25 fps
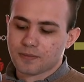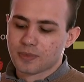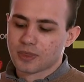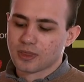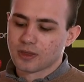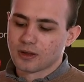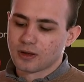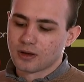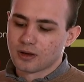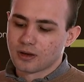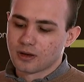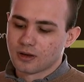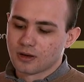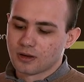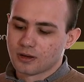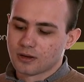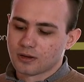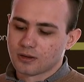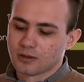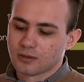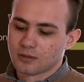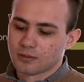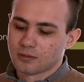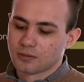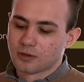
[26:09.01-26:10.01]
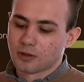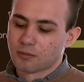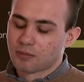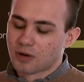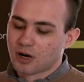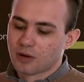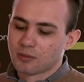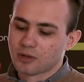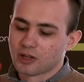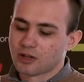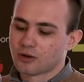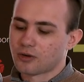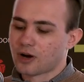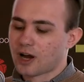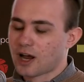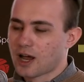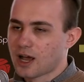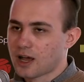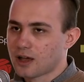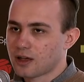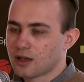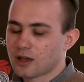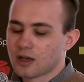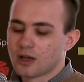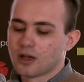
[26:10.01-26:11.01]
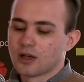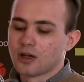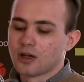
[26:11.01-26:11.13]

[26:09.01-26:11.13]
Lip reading: the parameter A